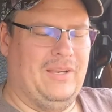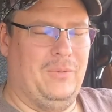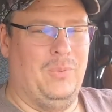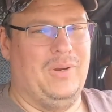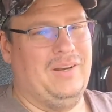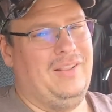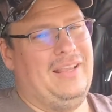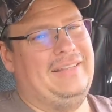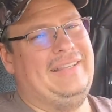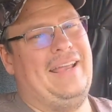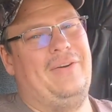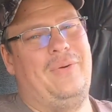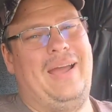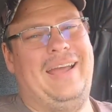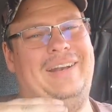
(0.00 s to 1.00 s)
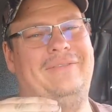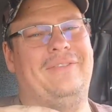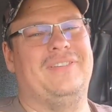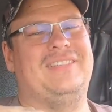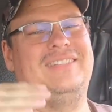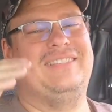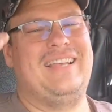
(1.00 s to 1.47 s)
We're gonna let that ride
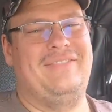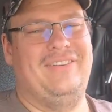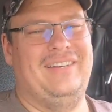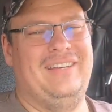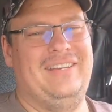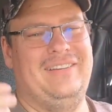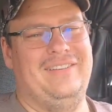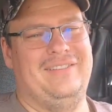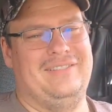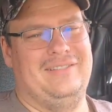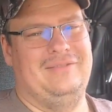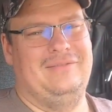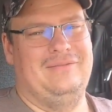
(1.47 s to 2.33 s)
for 70 years.